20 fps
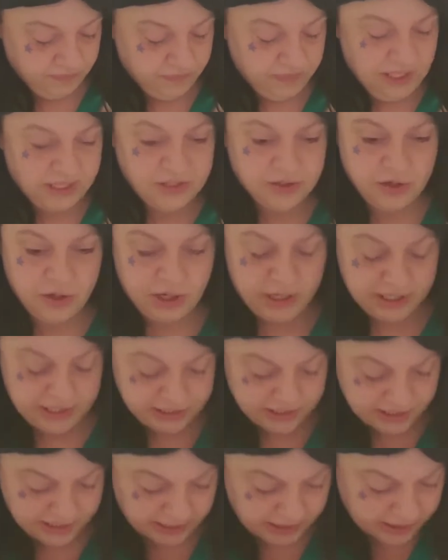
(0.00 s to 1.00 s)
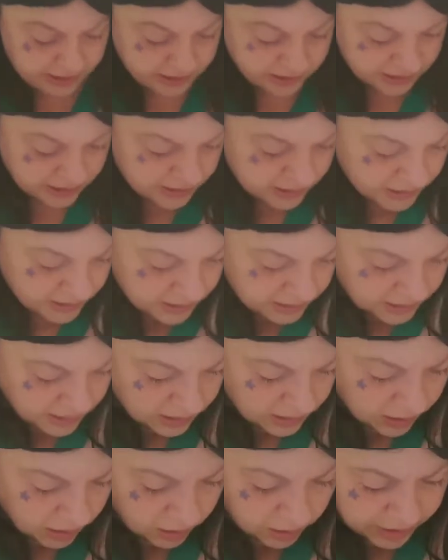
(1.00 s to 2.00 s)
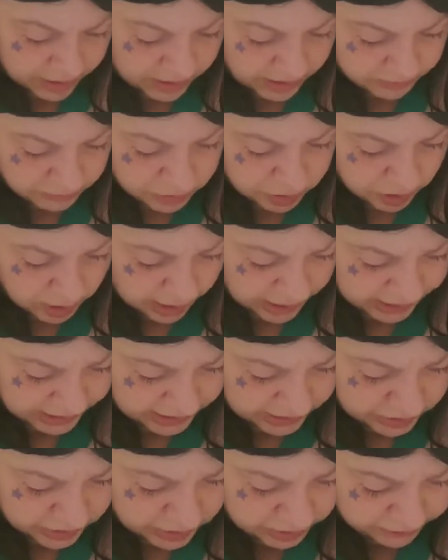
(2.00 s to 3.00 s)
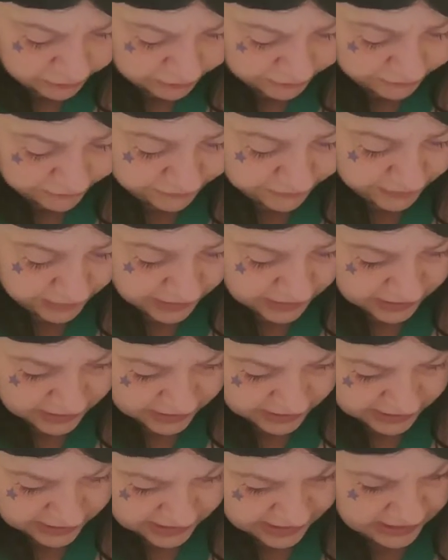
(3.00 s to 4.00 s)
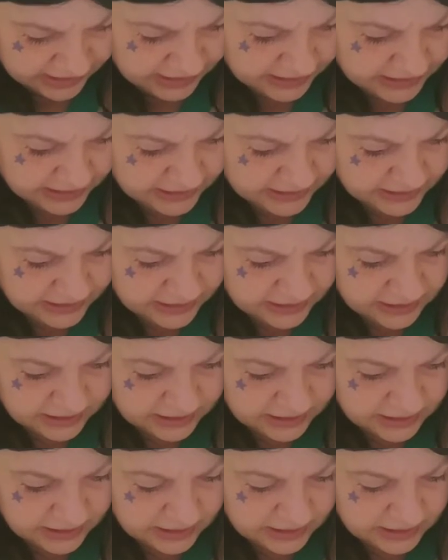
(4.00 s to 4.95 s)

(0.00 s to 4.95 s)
That's crazy. All right, I'm trying to find